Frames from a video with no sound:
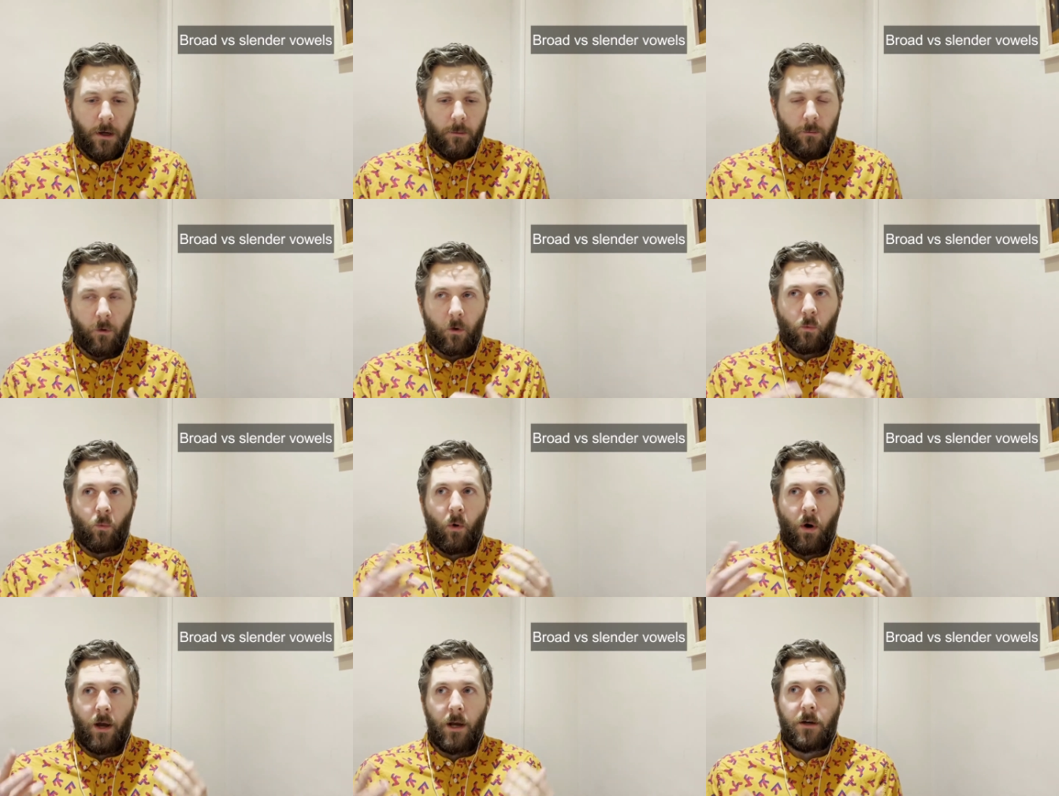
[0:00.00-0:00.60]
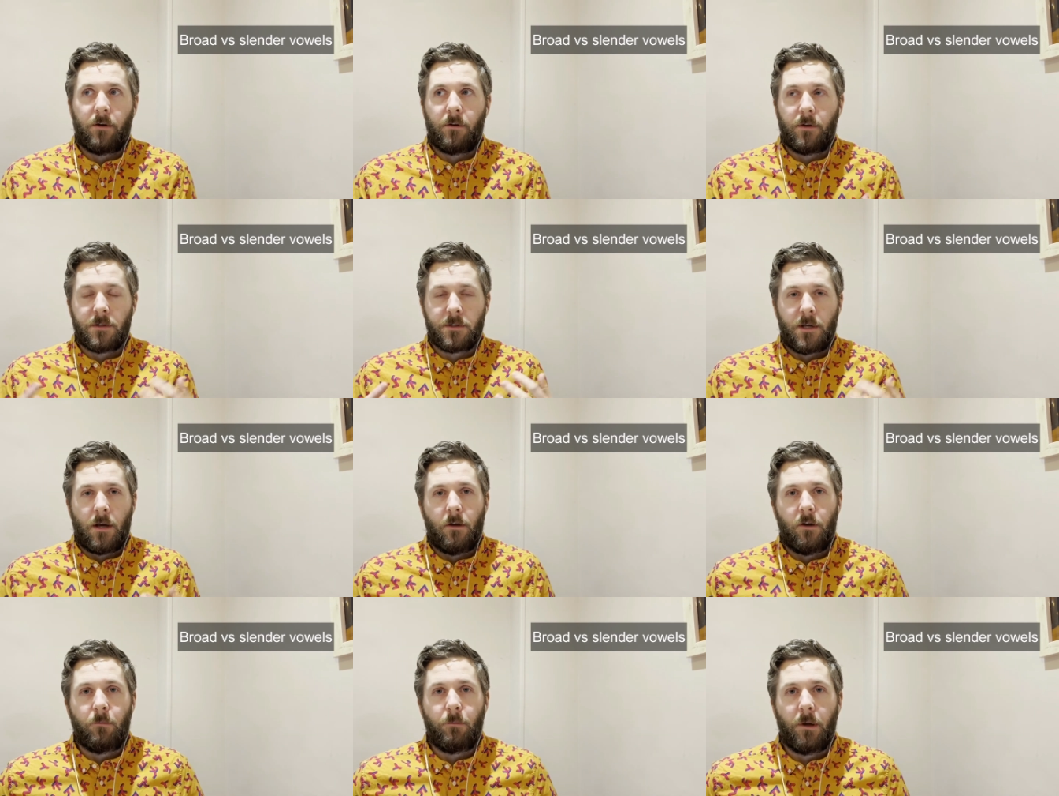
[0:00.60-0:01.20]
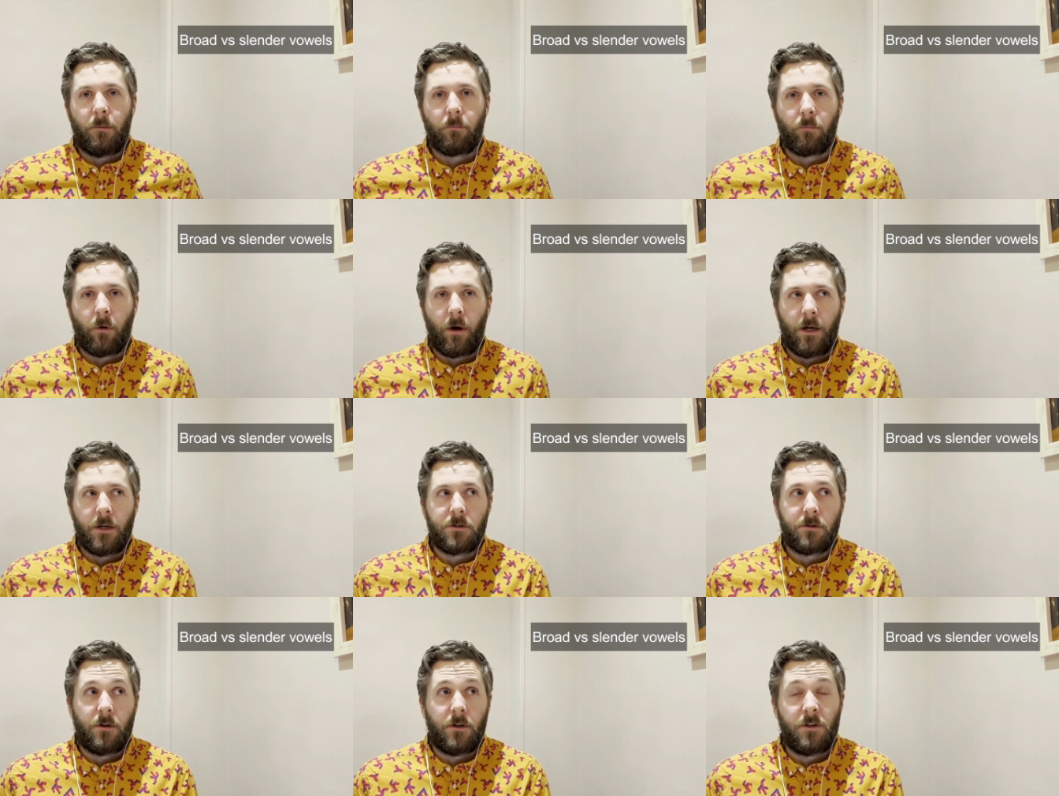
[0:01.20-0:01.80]
wider and sound a bit
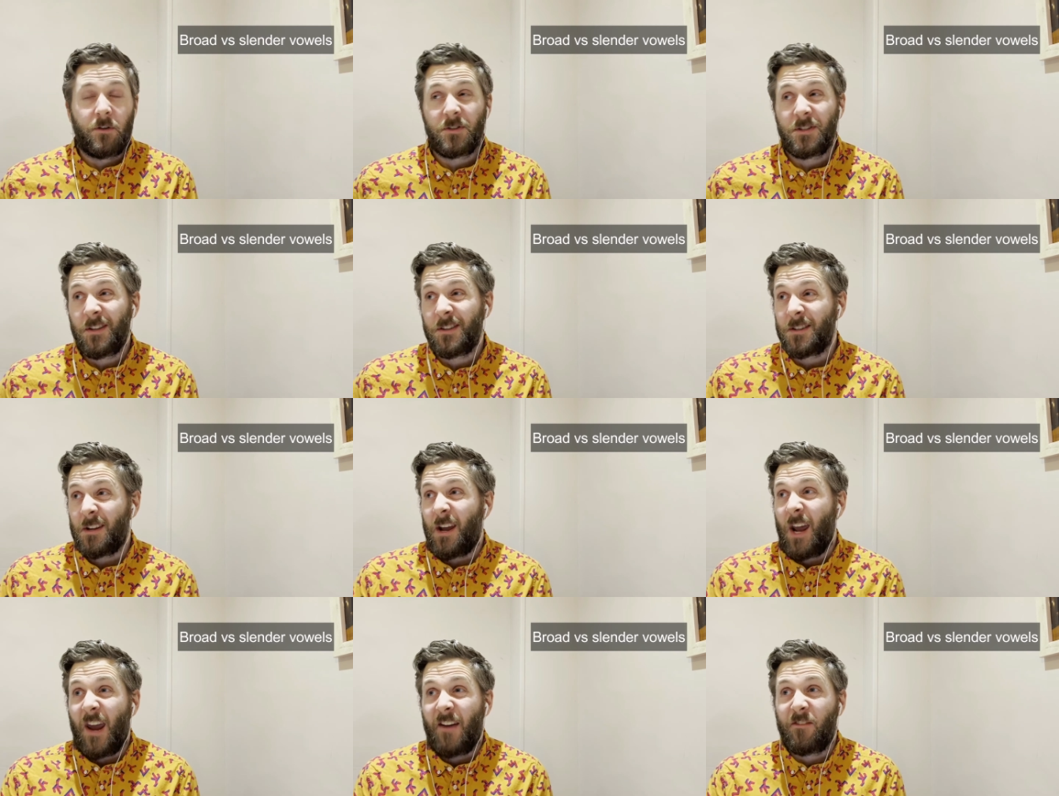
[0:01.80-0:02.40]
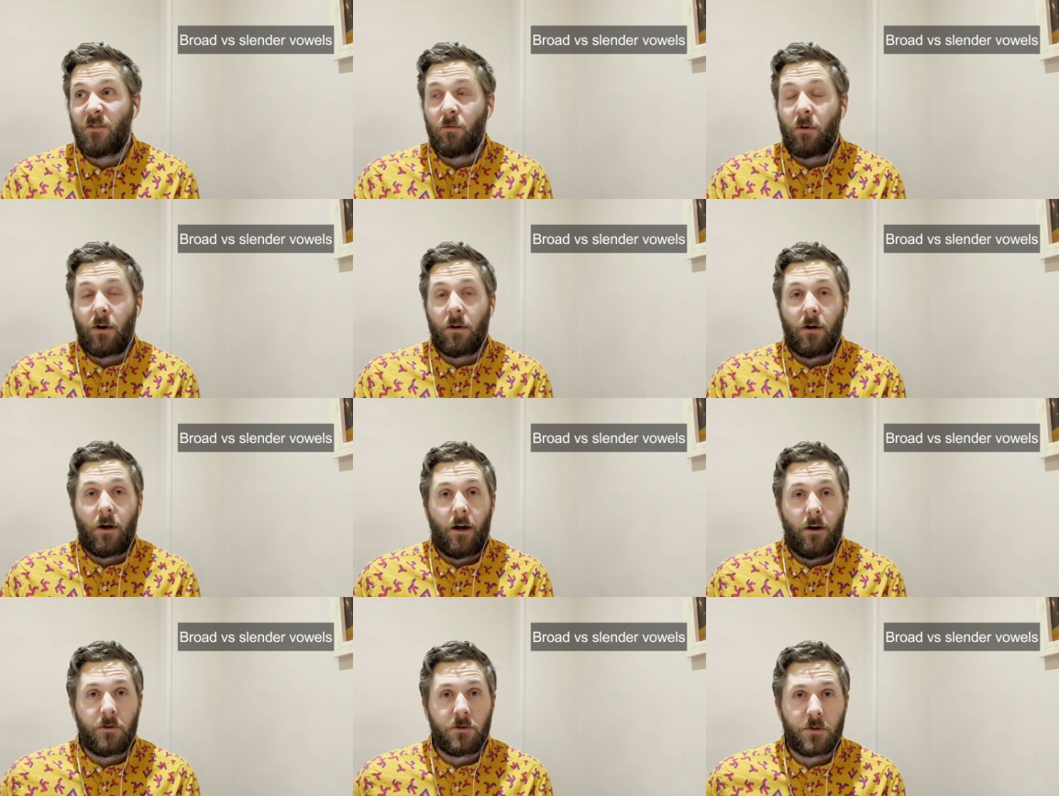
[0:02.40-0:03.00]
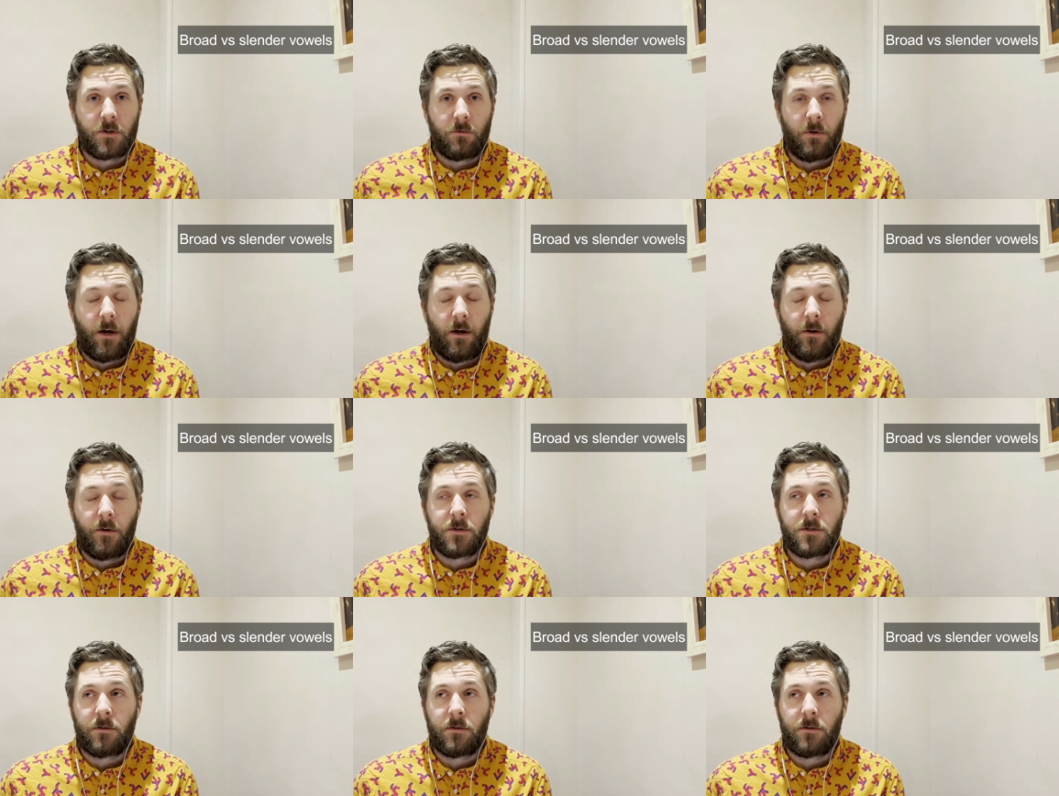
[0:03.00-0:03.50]
brighter. You'll see this everywhere in Irish as well.